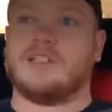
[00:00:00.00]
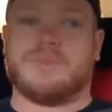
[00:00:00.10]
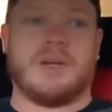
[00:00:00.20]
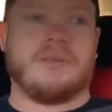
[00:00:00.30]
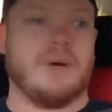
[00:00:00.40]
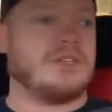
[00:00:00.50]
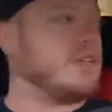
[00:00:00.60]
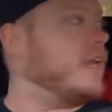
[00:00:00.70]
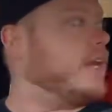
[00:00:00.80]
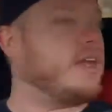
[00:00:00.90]
is pretty much
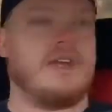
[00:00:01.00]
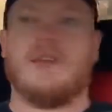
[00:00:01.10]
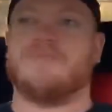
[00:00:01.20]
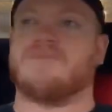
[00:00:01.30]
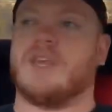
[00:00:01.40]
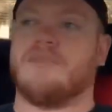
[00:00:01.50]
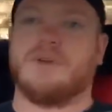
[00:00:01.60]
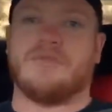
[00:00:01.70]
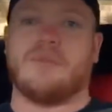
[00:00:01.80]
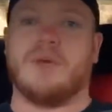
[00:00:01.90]
like, if
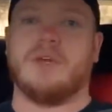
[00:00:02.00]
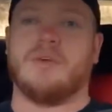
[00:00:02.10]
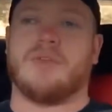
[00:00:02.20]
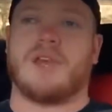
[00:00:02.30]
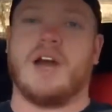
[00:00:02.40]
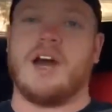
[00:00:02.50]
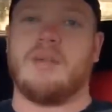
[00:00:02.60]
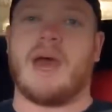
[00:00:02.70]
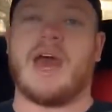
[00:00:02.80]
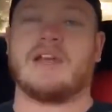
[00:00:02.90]
you're familiar with a
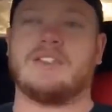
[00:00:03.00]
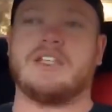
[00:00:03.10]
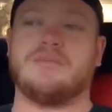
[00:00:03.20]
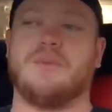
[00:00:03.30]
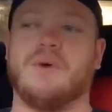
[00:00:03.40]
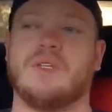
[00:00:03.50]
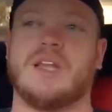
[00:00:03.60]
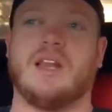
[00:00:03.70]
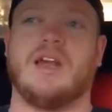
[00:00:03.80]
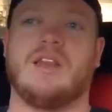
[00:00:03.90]
Cobb access port
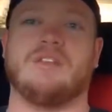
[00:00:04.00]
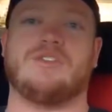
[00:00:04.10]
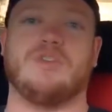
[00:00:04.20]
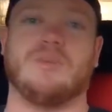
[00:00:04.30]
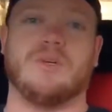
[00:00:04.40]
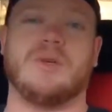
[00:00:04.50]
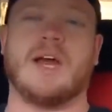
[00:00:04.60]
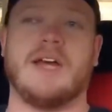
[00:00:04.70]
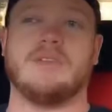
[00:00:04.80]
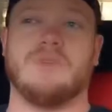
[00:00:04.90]
that a lot of the Subaru
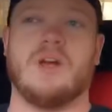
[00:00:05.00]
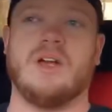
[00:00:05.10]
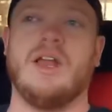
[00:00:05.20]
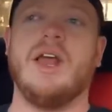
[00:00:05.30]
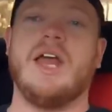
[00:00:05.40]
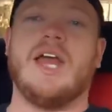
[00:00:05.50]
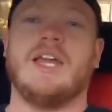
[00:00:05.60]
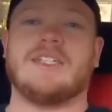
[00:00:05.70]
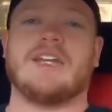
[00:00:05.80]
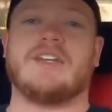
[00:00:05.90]
guys run,
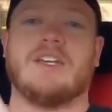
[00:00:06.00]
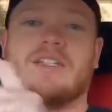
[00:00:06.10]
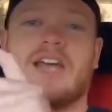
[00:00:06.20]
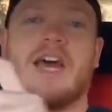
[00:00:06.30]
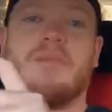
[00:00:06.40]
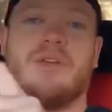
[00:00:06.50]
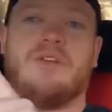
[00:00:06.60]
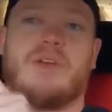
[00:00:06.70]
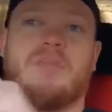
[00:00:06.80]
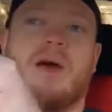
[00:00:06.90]
it's actually a tablet
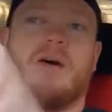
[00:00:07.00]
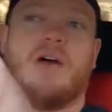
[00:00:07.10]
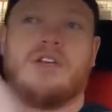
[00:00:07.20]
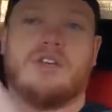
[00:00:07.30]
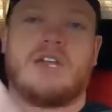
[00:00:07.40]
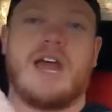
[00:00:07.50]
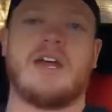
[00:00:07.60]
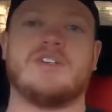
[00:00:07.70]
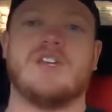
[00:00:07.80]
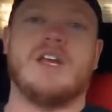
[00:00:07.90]
you can mount on your
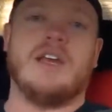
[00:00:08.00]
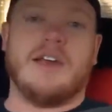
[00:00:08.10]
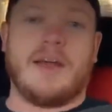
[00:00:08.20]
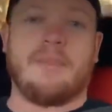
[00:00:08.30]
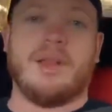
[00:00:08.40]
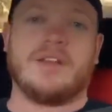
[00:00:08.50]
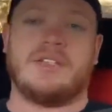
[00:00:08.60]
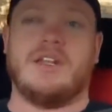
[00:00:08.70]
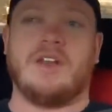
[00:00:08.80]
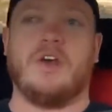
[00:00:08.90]
dash. That plugs
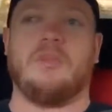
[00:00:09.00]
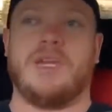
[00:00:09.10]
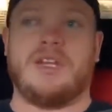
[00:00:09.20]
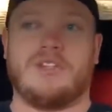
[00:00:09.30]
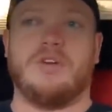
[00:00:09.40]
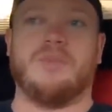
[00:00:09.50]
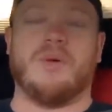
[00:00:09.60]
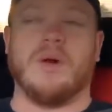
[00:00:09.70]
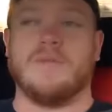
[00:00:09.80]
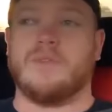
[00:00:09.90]
into the OBD2
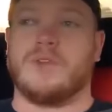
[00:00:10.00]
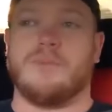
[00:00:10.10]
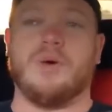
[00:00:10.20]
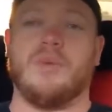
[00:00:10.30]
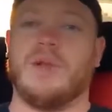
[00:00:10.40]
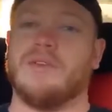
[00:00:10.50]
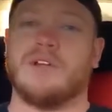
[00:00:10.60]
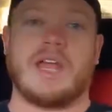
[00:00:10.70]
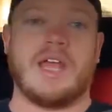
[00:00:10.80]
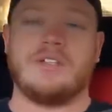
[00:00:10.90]
port. You can put
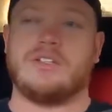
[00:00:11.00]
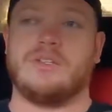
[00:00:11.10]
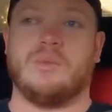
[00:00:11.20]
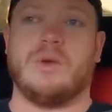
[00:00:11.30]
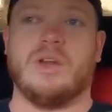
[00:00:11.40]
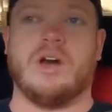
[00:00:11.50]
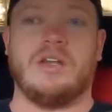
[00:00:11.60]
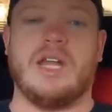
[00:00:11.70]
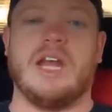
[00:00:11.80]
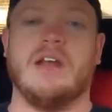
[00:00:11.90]
whatever gauges you want
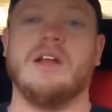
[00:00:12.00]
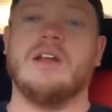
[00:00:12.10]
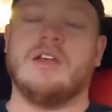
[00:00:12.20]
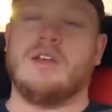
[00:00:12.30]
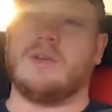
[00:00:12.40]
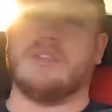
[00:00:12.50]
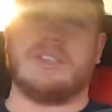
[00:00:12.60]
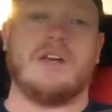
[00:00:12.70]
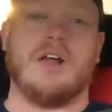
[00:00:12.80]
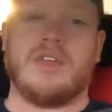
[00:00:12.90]
on there. You can
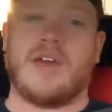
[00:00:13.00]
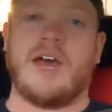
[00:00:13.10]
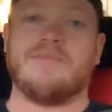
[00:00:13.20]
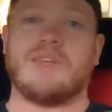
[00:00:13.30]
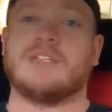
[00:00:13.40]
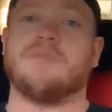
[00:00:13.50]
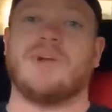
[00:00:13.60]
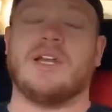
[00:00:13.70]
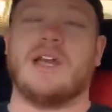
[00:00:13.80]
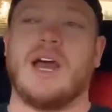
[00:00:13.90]
see all of that. It's
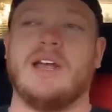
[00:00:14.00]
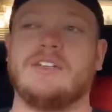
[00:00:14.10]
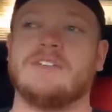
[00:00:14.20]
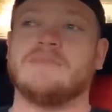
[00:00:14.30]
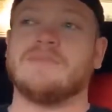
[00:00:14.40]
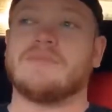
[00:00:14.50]
pretty nice.